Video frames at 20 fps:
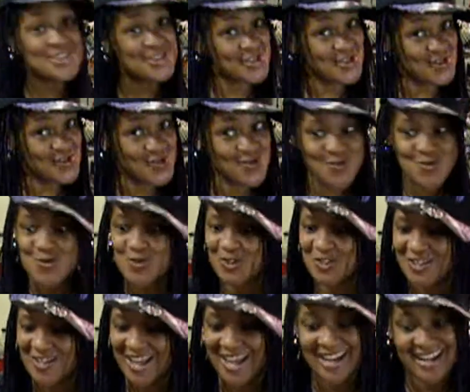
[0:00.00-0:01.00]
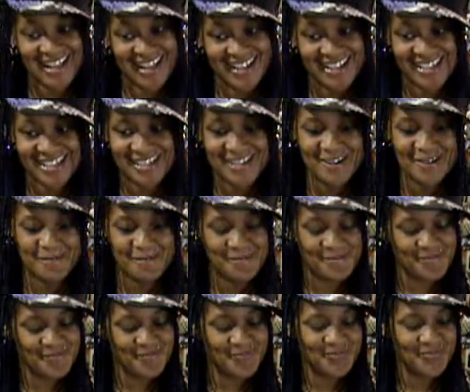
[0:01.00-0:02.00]
Cute. I like it.
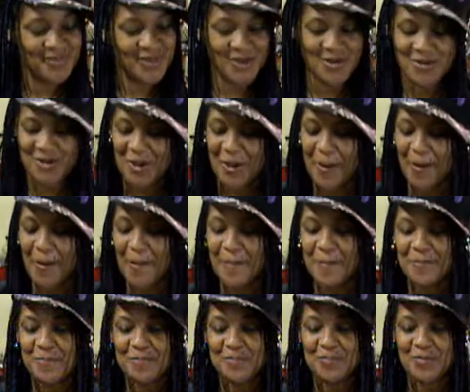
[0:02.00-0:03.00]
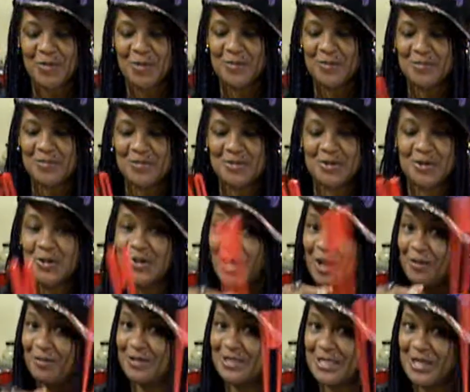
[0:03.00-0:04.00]
Okay? So
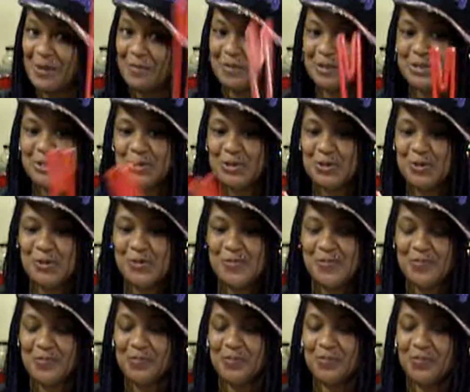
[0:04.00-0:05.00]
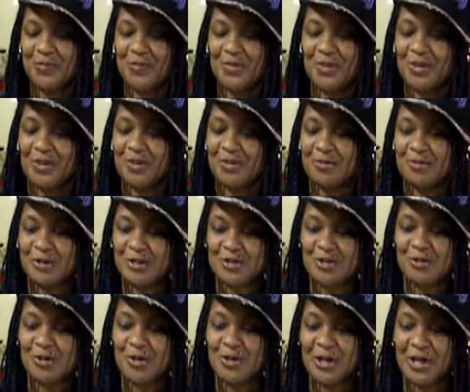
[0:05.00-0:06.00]
that was number 2.
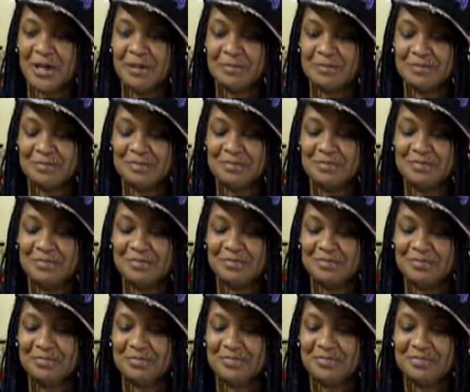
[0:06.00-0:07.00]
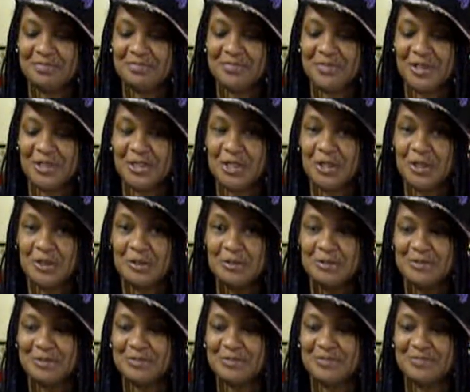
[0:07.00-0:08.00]
With grown-up,
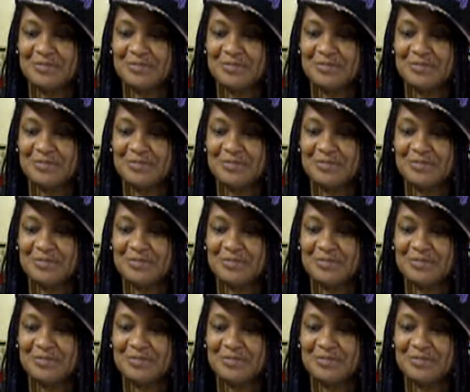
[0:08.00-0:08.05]
adult,